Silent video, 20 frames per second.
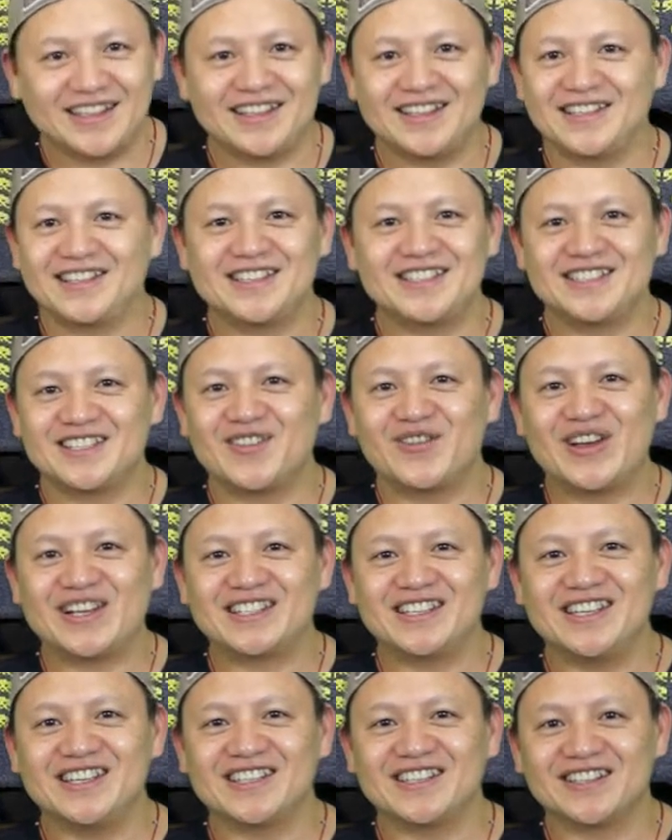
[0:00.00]
This is the
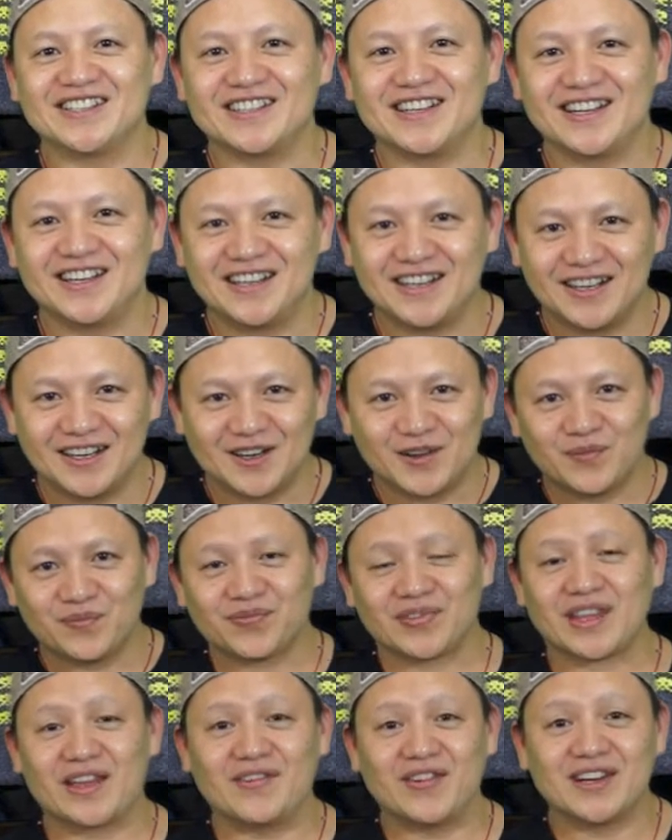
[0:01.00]
best t-shirt.
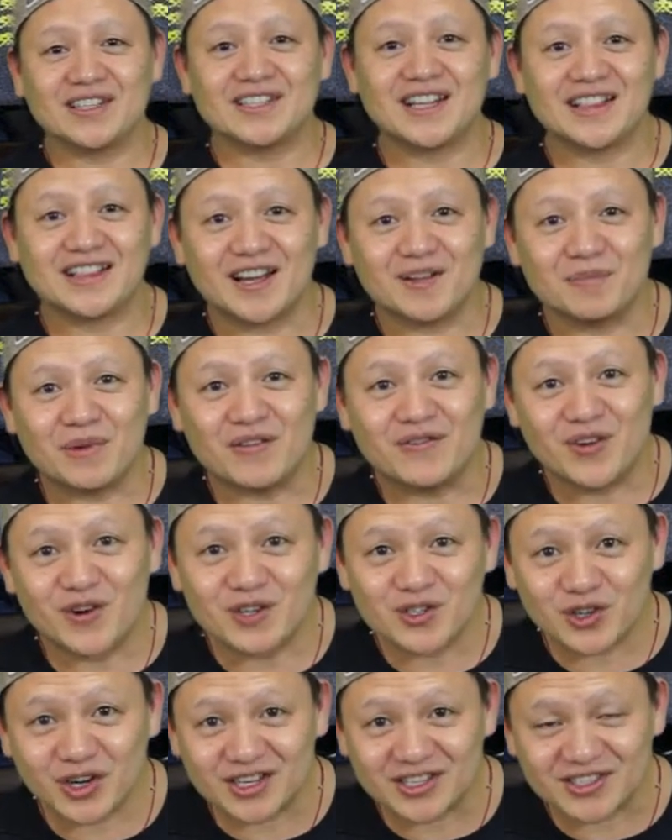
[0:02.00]
At first I thought my
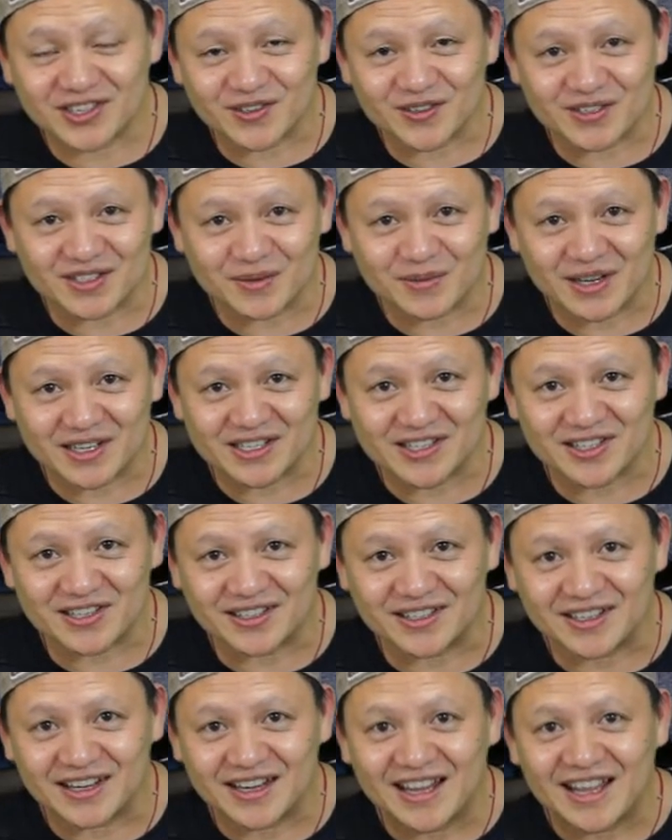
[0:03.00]
Voltron shirt was the best
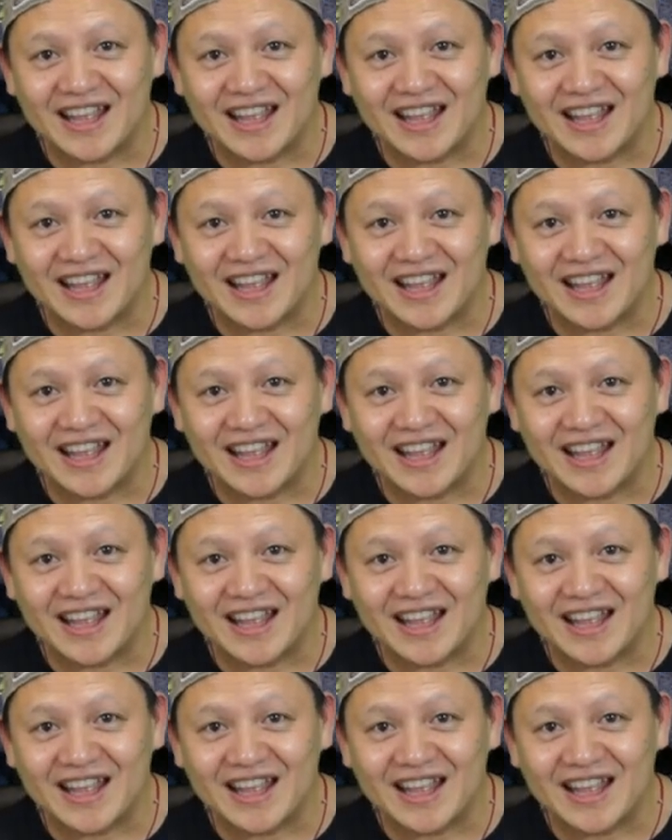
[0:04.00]
shirt.